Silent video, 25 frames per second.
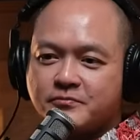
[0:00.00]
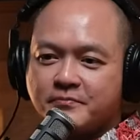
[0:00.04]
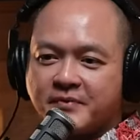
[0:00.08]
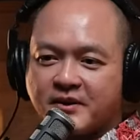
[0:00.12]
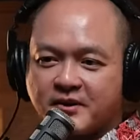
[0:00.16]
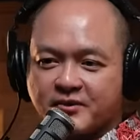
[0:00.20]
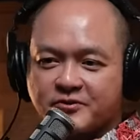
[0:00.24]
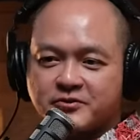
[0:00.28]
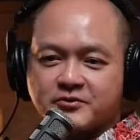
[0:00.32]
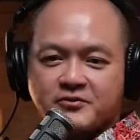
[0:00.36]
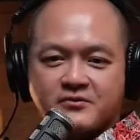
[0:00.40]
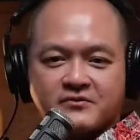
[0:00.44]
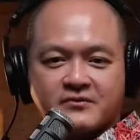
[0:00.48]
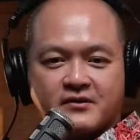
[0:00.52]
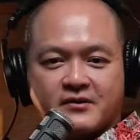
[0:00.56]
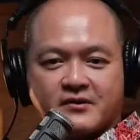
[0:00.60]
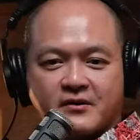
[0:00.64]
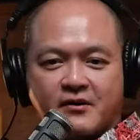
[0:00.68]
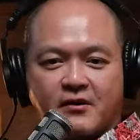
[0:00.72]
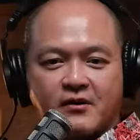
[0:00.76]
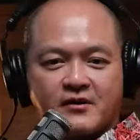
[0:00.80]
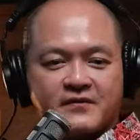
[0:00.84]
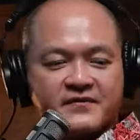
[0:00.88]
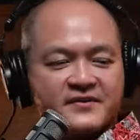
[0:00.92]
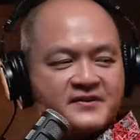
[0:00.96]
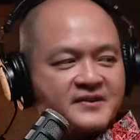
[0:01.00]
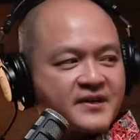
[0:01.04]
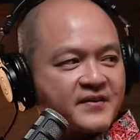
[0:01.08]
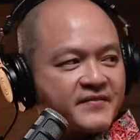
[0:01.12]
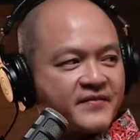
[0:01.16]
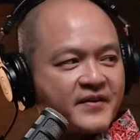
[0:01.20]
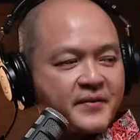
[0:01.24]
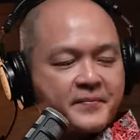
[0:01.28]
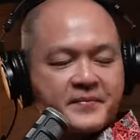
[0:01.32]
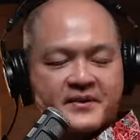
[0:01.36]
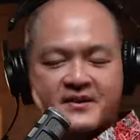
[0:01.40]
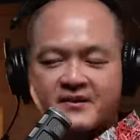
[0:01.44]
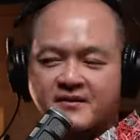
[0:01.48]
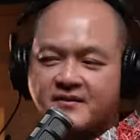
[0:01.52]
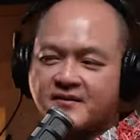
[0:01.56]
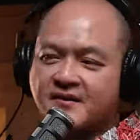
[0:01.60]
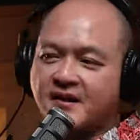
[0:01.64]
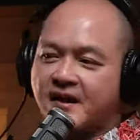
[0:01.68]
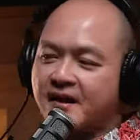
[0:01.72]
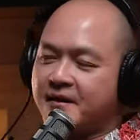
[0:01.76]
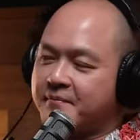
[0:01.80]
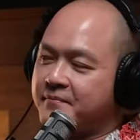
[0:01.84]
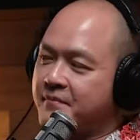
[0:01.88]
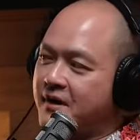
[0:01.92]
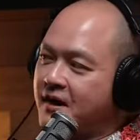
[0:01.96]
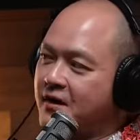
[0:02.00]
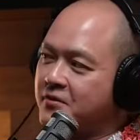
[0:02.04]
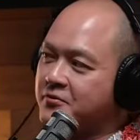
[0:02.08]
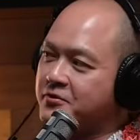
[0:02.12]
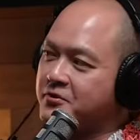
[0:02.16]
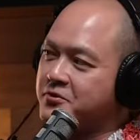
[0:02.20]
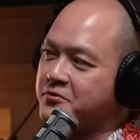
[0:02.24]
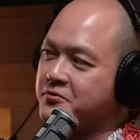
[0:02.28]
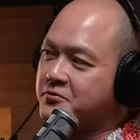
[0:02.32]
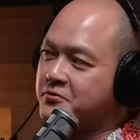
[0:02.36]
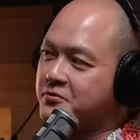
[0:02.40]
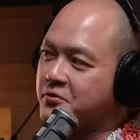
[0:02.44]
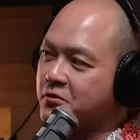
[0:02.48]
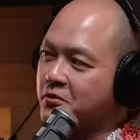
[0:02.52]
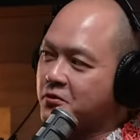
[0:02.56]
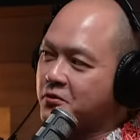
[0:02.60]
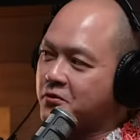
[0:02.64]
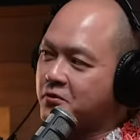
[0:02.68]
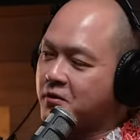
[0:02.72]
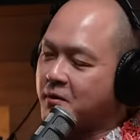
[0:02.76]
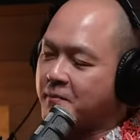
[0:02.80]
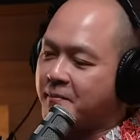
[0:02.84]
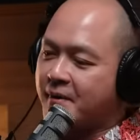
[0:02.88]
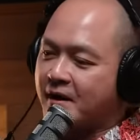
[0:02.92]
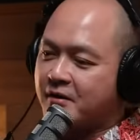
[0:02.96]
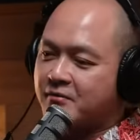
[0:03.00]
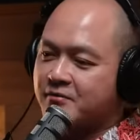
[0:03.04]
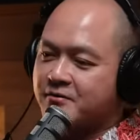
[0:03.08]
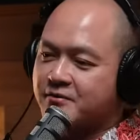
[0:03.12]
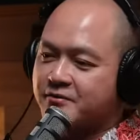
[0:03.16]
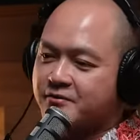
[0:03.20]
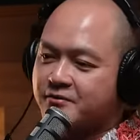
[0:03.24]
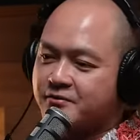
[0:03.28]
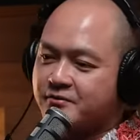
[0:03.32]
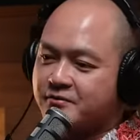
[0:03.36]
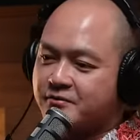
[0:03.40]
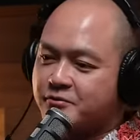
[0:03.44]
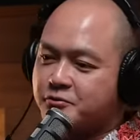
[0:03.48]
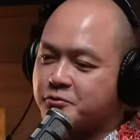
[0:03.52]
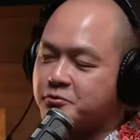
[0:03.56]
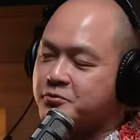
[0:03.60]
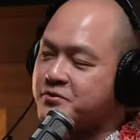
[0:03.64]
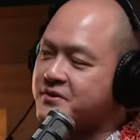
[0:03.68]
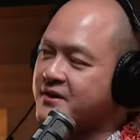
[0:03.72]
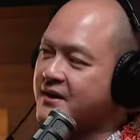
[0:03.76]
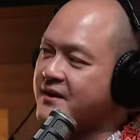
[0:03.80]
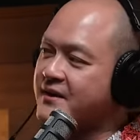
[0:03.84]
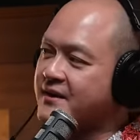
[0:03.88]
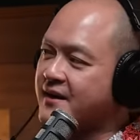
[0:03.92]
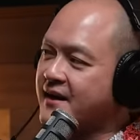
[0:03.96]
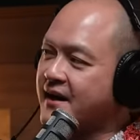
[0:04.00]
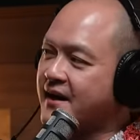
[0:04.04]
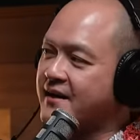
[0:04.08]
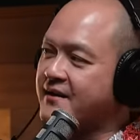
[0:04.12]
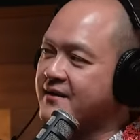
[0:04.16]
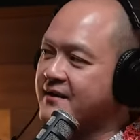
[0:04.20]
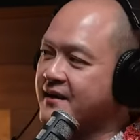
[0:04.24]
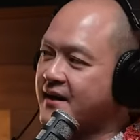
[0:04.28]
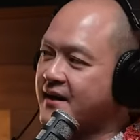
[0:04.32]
because you know all of us have limited time, how do you go about choosing the kind